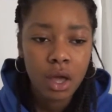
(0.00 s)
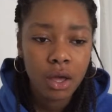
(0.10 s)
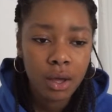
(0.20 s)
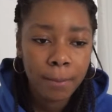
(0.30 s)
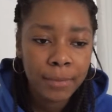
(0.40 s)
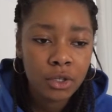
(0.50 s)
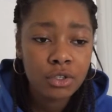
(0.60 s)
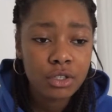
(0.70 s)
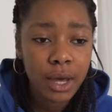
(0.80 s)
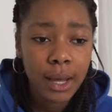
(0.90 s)
It
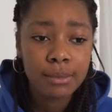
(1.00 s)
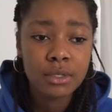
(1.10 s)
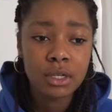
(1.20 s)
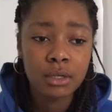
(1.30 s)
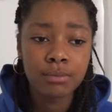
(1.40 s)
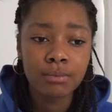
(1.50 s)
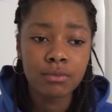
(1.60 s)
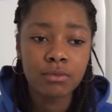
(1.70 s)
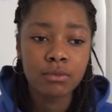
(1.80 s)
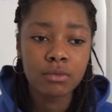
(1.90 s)
also helped
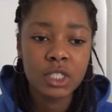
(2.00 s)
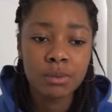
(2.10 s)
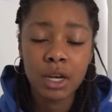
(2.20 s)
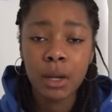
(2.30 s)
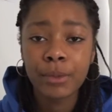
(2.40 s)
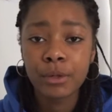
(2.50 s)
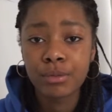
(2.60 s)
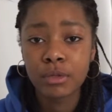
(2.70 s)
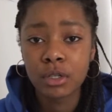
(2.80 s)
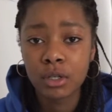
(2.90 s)
speed up
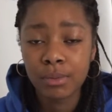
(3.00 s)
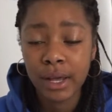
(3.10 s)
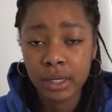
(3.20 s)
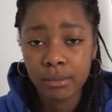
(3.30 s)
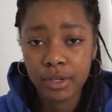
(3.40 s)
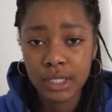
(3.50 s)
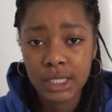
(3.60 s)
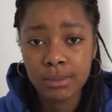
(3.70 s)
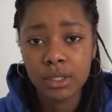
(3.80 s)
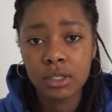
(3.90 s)
the planning
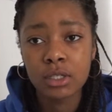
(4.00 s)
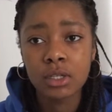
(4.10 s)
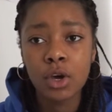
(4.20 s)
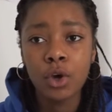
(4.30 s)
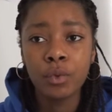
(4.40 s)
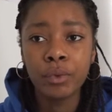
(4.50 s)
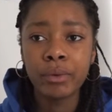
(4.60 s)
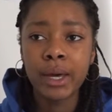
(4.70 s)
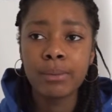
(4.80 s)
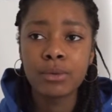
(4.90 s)
process, because we were
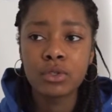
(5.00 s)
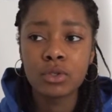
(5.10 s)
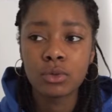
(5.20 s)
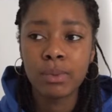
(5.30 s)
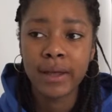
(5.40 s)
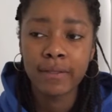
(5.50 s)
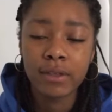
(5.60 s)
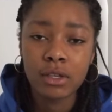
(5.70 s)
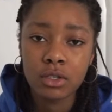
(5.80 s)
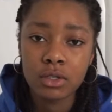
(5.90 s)
able to plan
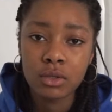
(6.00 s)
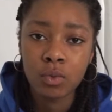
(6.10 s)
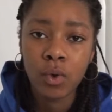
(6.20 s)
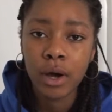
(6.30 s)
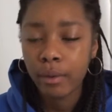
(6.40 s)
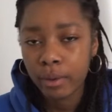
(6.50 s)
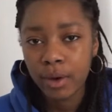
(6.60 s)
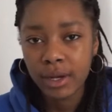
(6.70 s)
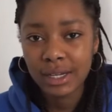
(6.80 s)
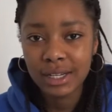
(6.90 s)
things while we
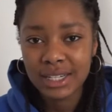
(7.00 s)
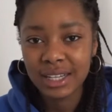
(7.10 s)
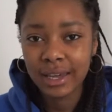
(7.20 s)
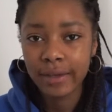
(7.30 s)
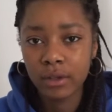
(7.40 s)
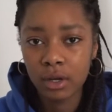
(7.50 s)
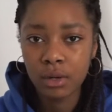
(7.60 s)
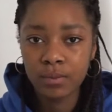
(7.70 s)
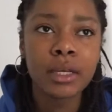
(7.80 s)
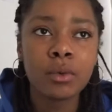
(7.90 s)
weren't together.
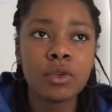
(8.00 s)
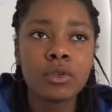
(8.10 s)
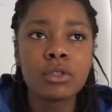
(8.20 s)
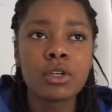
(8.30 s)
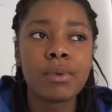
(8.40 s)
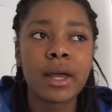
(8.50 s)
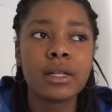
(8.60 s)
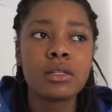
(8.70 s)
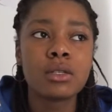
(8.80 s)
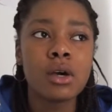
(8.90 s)
We also
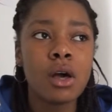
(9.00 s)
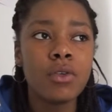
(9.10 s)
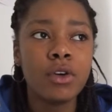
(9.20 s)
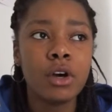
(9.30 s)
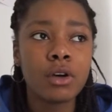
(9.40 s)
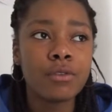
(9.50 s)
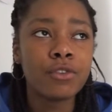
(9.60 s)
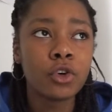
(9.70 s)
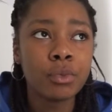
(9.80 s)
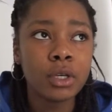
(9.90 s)
planned the
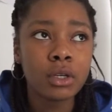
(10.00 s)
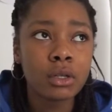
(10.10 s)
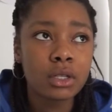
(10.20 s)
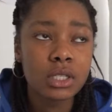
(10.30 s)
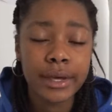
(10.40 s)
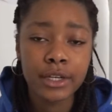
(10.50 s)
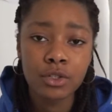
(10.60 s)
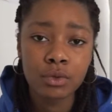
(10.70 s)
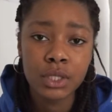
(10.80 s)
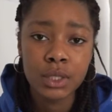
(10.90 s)
filming
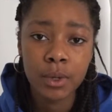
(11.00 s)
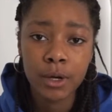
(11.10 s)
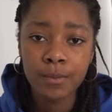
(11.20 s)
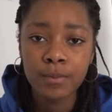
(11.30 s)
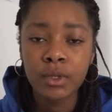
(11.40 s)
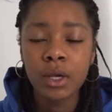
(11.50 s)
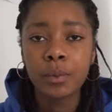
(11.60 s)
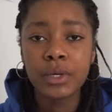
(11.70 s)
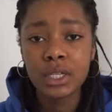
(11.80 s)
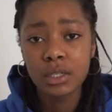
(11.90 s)
schedule as well.
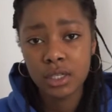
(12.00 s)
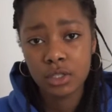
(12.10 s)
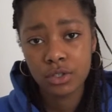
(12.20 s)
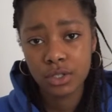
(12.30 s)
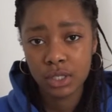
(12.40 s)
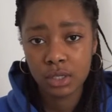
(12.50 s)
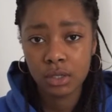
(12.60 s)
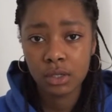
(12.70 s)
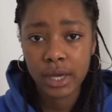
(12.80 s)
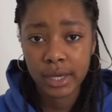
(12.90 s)
We did this
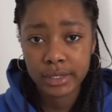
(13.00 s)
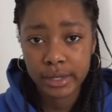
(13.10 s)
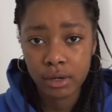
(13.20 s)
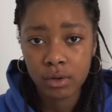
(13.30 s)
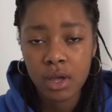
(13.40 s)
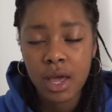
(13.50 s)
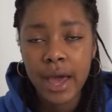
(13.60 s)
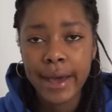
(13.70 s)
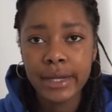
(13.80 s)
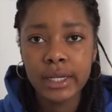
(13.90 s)
using Excel,
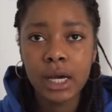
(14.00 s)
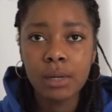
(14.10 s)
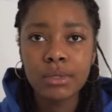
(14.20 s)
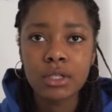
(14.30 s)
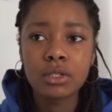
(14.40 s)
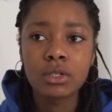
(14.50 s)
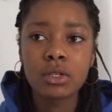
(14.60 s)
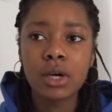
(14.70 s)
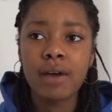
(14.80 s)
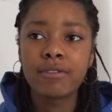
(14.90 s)
and it helped us
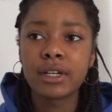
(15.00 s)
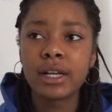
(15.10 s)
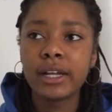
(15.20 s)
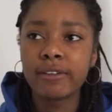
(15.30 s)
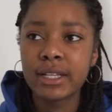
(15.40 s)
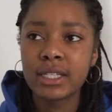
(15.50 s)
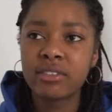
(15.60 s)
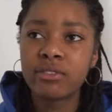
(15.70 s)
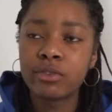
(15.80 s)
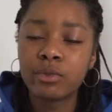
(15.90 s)
to have a clear idea
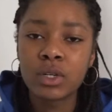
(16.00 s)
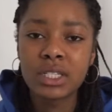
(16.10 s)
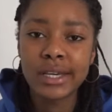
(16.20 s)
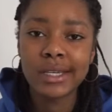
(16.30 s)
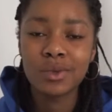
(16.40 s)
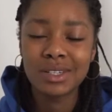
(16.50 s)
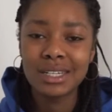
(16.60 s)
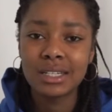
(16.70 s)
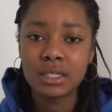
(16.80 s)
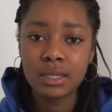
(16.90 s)
of what days we
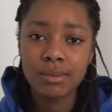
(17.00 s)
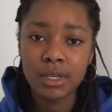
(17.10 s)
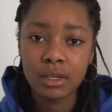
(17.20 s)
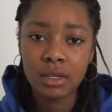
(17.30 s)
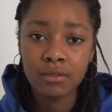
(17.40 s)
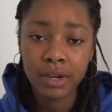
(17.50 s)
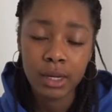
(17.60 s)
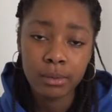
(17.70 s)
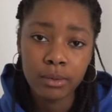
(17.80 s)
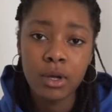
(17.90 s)
needed to be
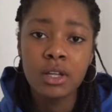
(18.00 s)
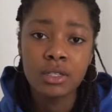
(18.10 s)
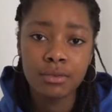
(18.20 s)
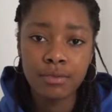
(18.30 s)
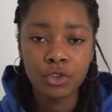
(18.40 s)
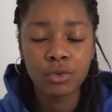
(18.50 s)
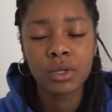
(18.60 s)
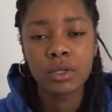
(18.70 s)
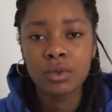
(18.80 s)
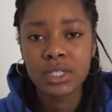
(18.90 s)
available to film
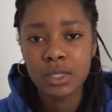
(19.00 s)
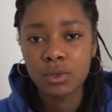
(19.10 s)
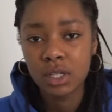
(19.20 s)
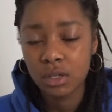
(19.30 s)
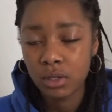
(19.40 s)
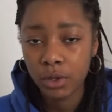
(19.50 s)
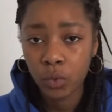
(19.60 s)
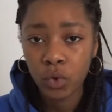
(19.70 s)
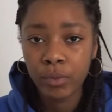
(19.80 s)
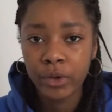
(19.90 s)
and what days we needed the
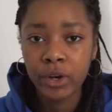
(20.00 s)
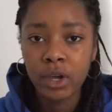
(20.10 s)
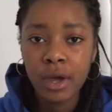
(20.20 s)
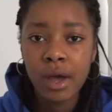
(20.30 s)
equipment.